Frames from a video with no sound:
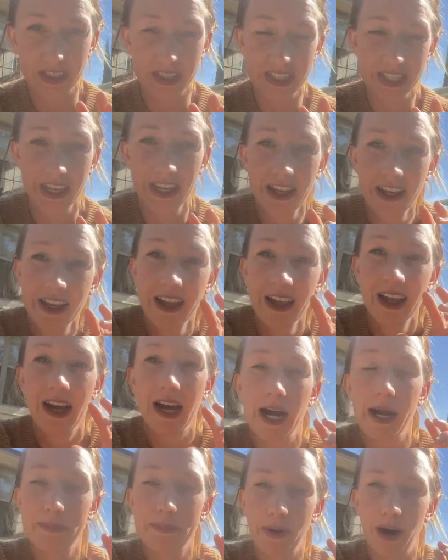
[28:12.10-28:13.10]
I bought
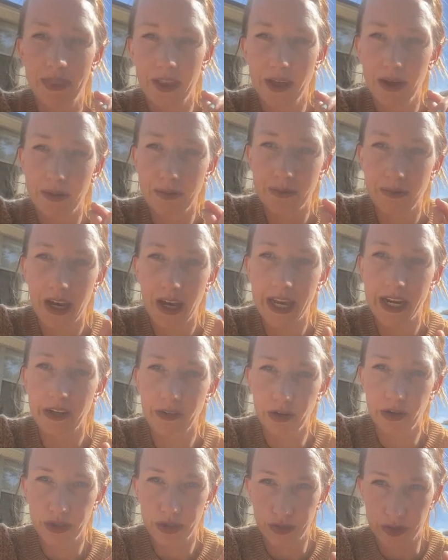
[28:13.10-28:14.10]
them at a grocery
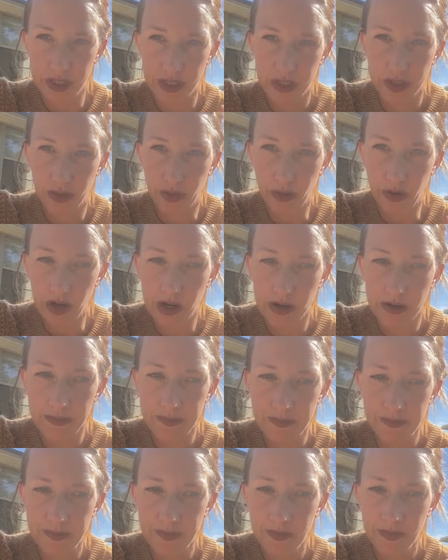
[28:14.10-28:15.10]
store
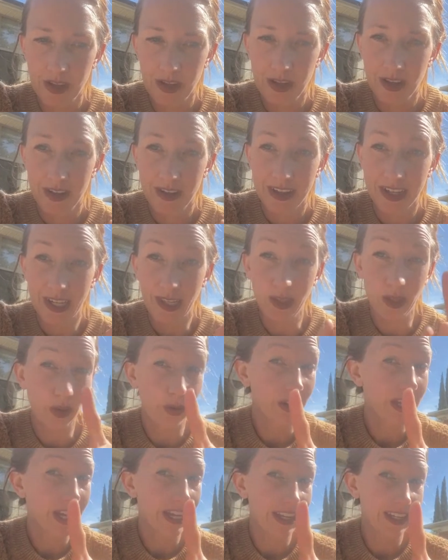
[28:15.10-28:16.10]
in the
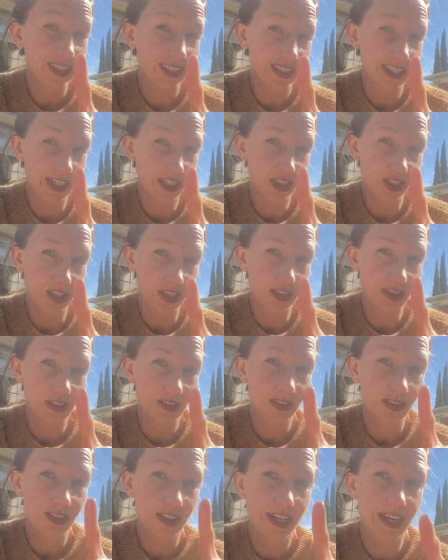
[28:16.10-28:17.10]
organic section,
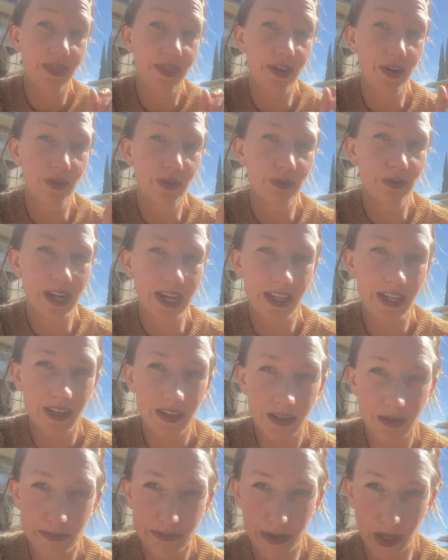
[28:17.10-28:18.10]
and they're red
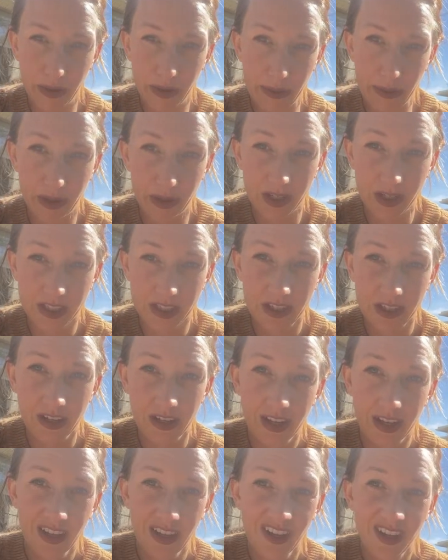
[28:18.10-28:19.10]
bell peppers.
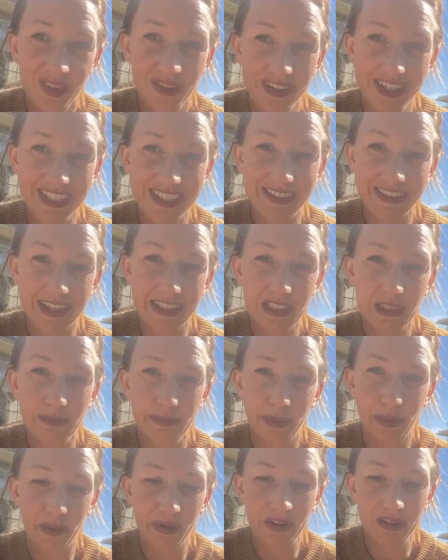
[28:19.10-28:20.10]
The reason that's
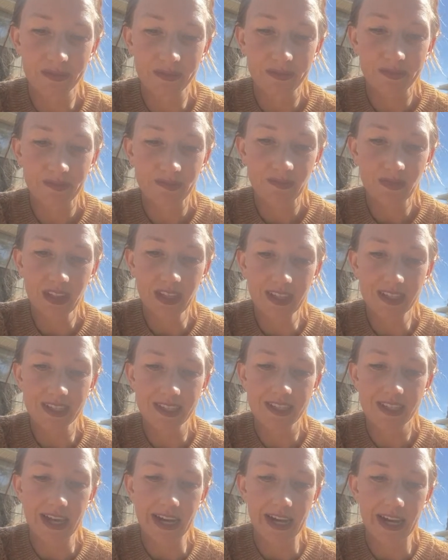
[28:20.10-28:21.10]
important is
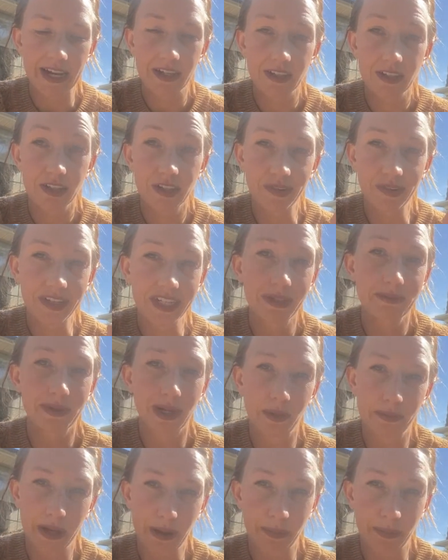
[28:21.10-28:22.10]
that green bell
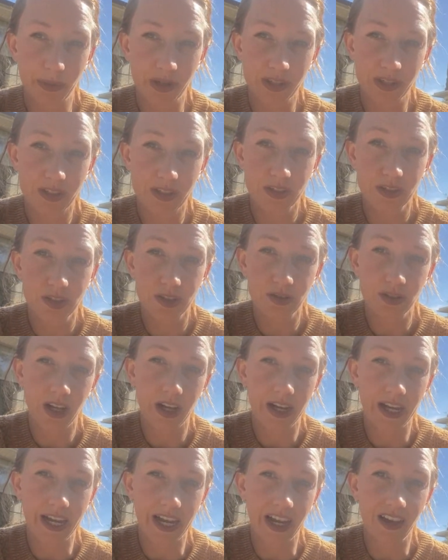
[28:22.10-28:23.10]
peppers do
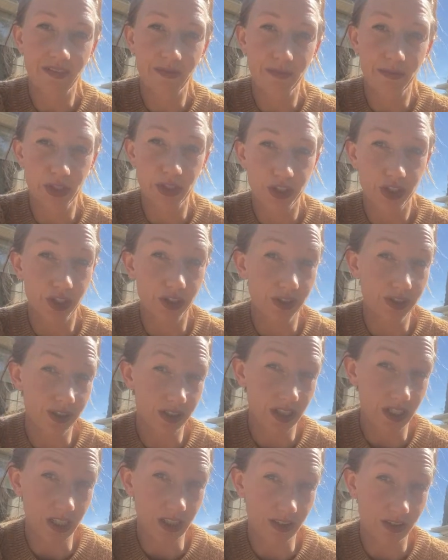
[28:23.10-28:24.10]
not have mature
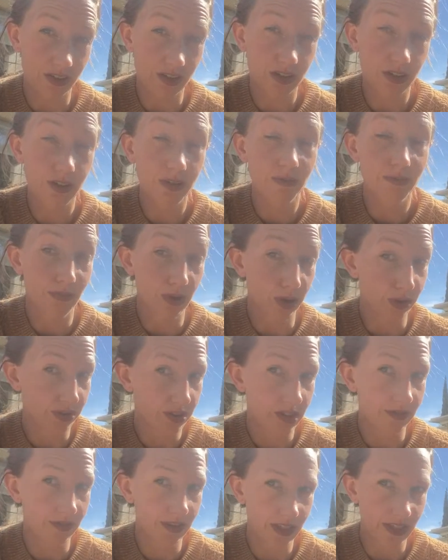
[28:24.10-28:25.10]
seeds
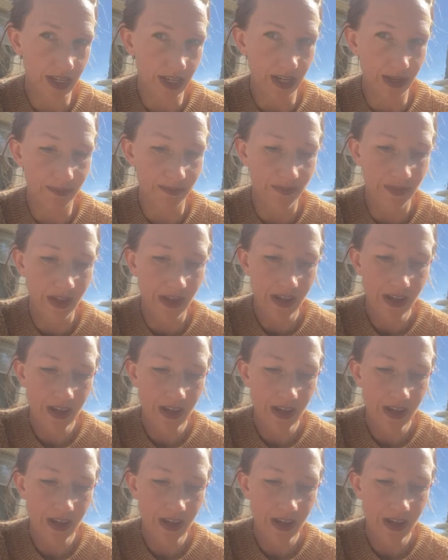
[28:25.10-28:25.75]
most of the time.